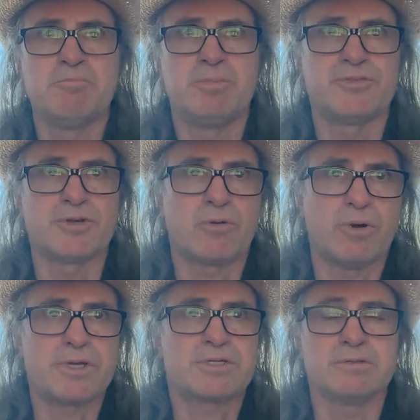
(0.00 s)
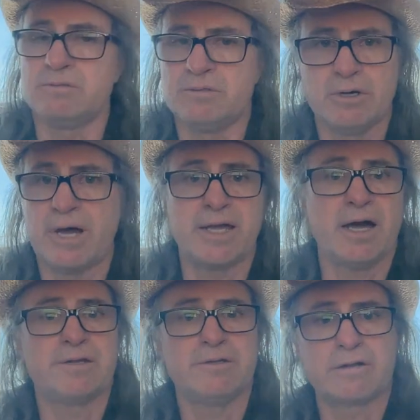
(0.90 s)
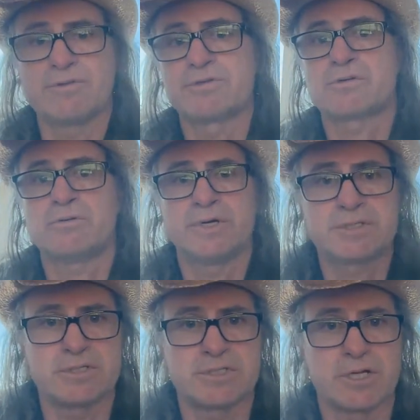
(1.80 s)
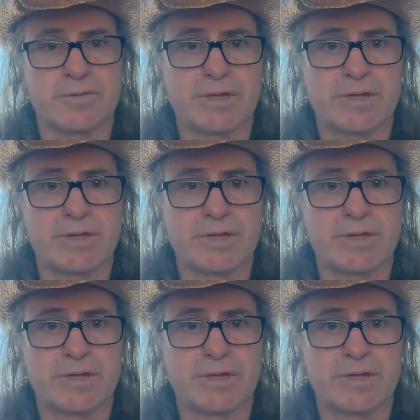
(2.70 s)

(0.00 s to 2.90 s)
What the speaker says: But the question, I got none of those questions there.